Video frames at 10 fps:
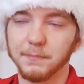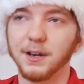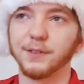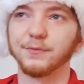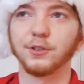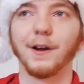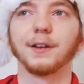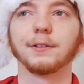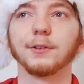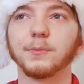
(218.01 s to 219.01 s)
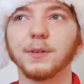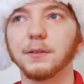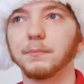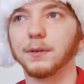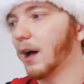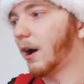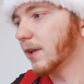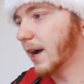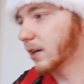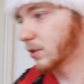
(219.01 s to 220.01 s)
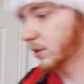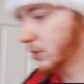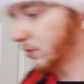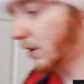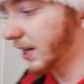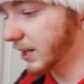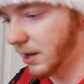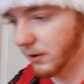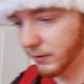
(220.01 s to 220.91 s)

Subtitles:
I might have tried a little bit, but I'll actually try now.